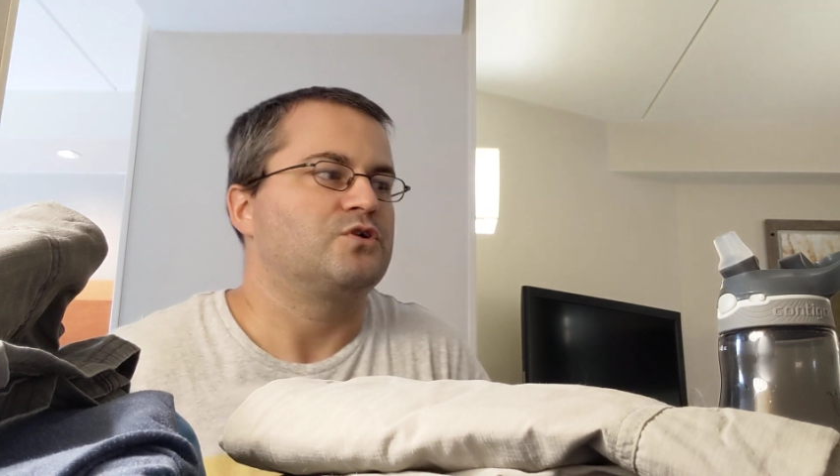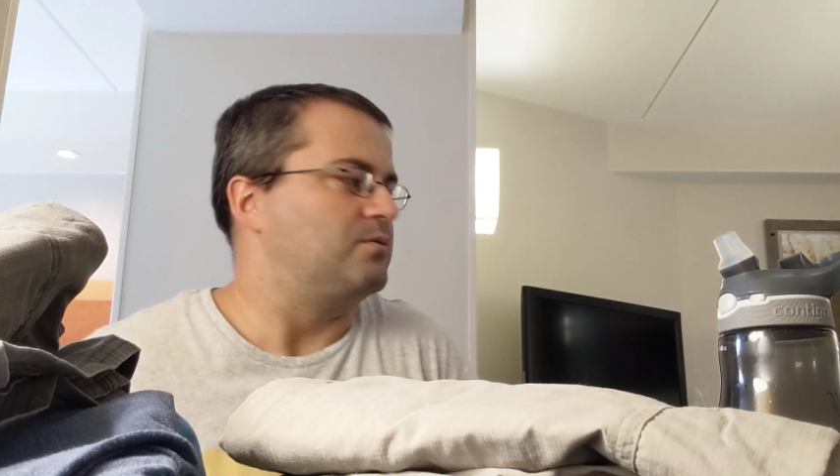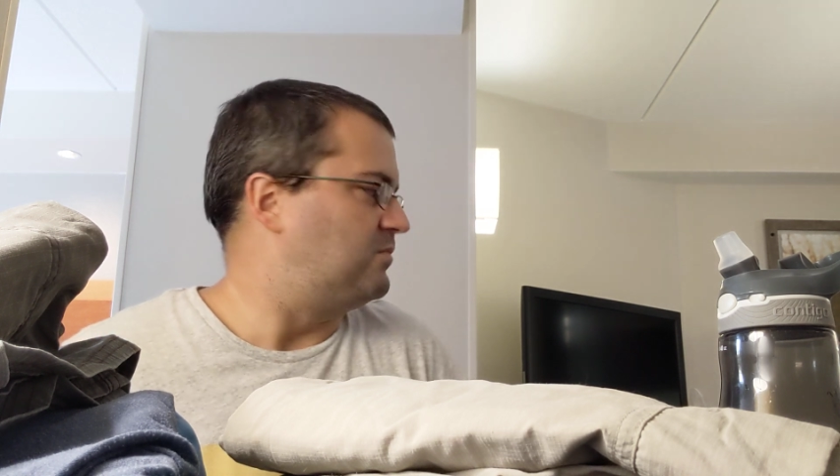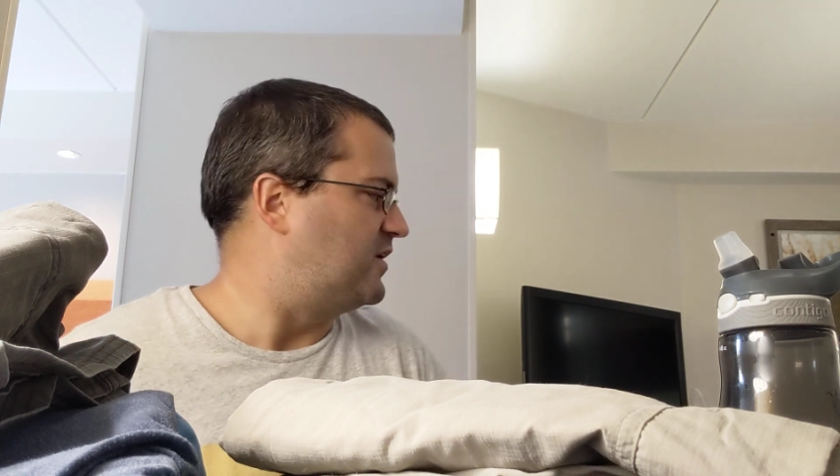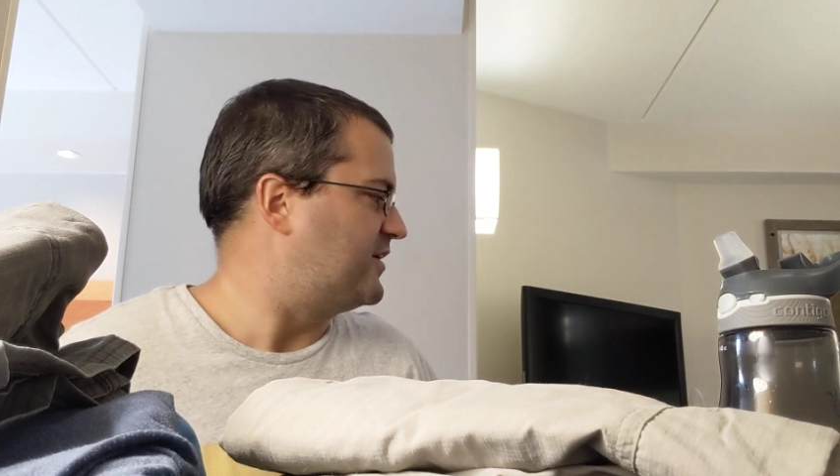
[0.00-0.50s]

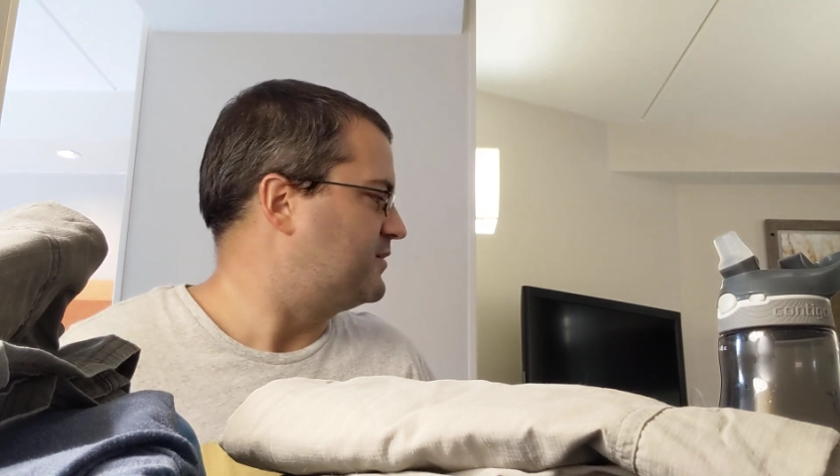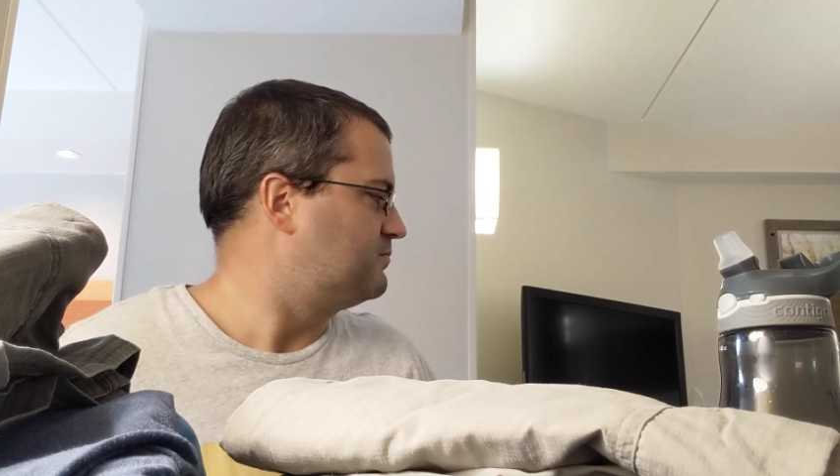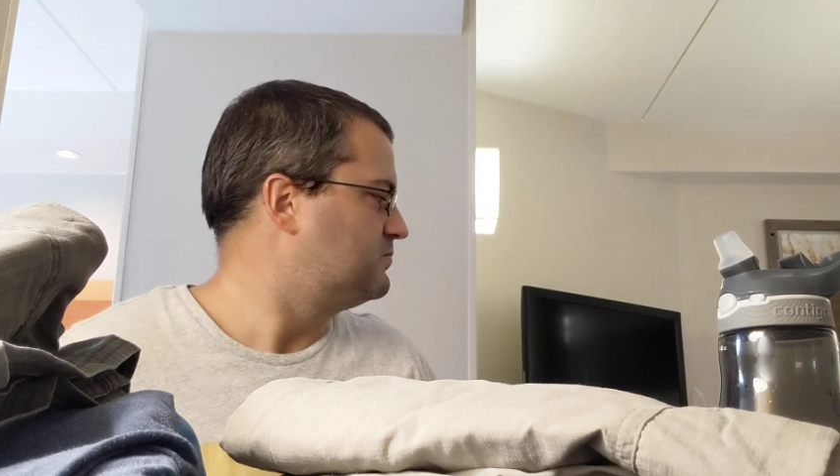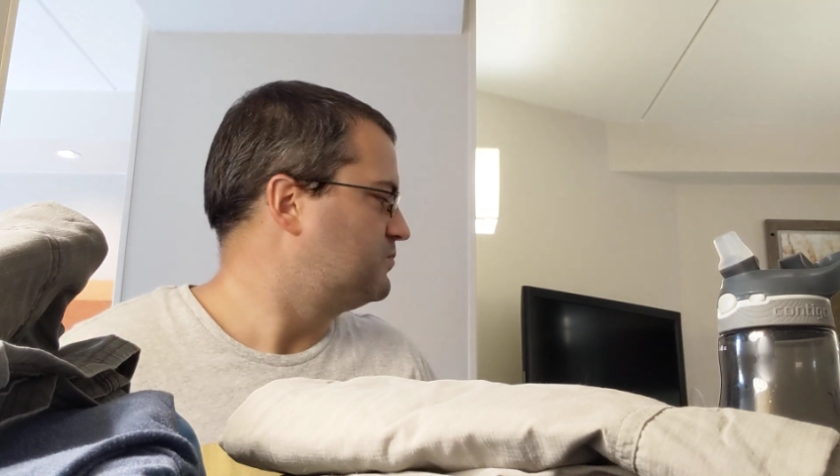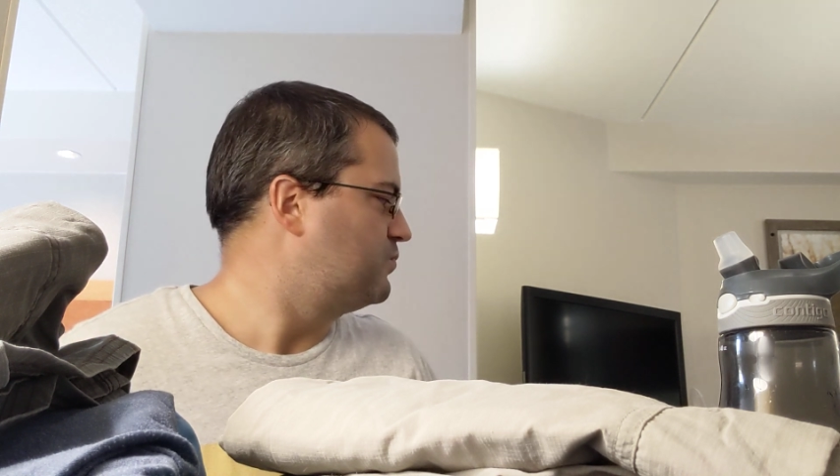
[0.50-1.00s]
Got my
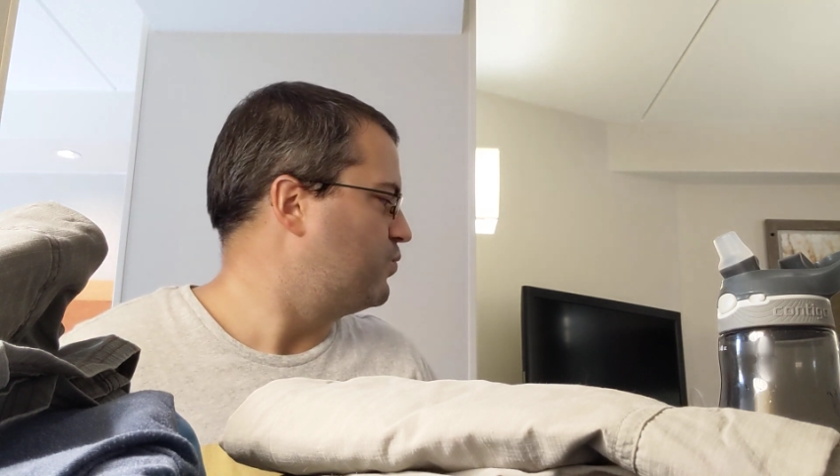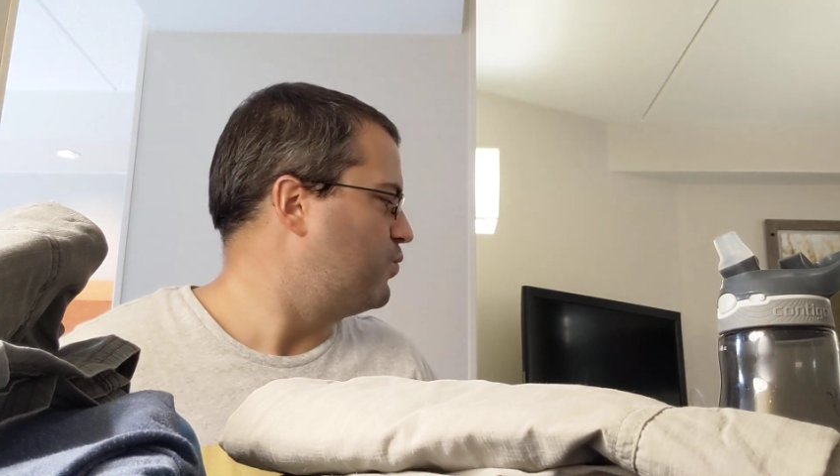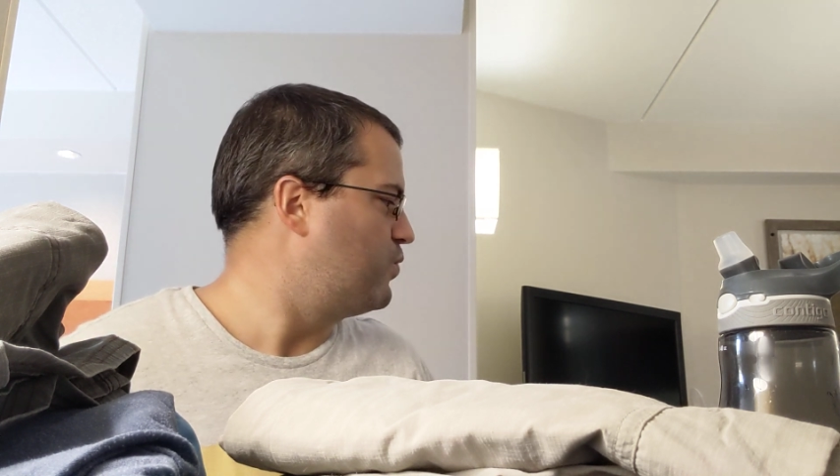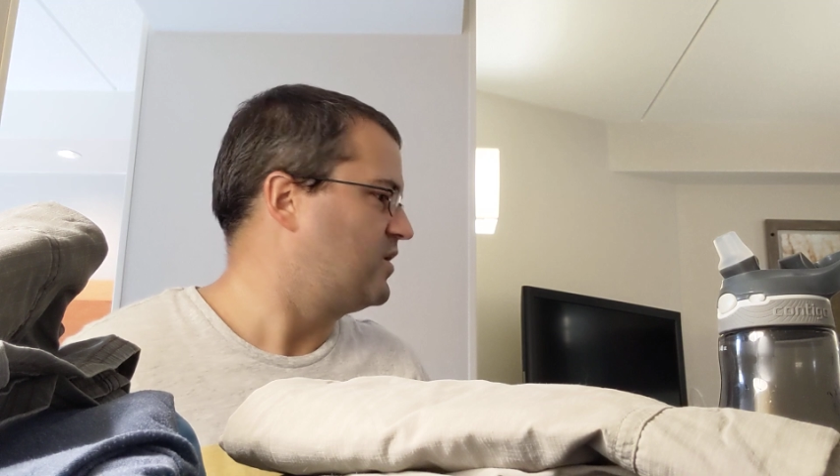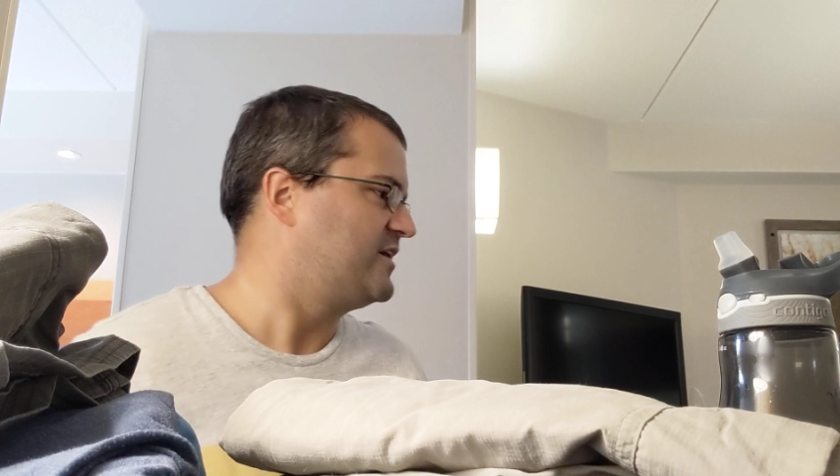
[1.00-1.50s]

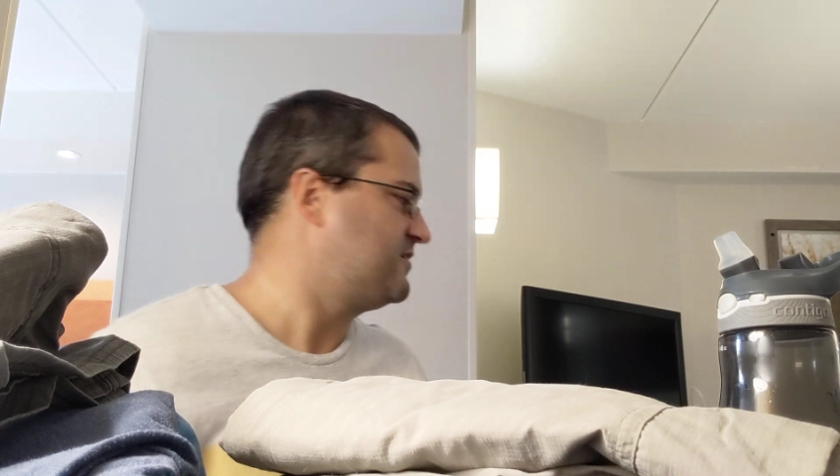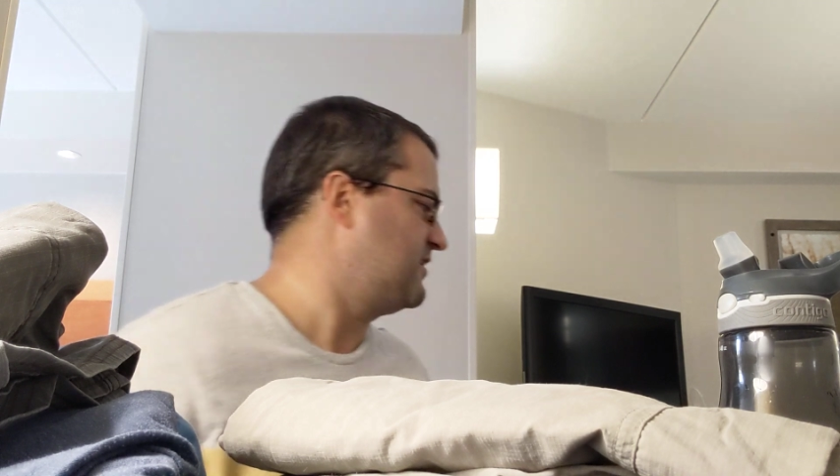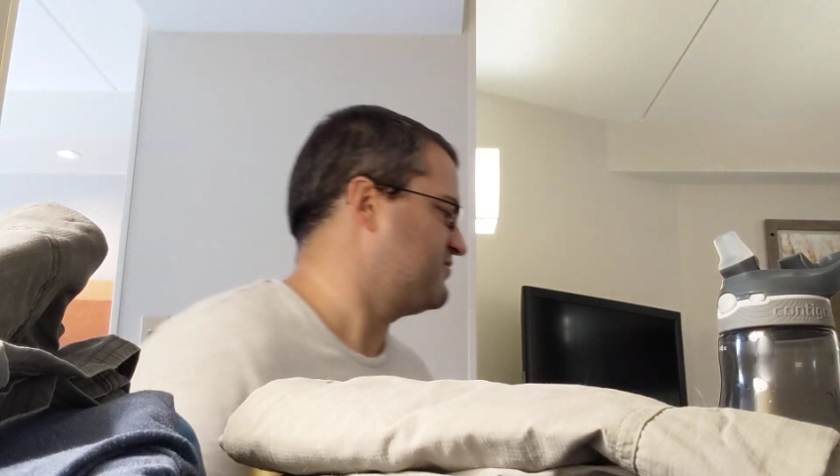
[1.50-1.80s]
wallet,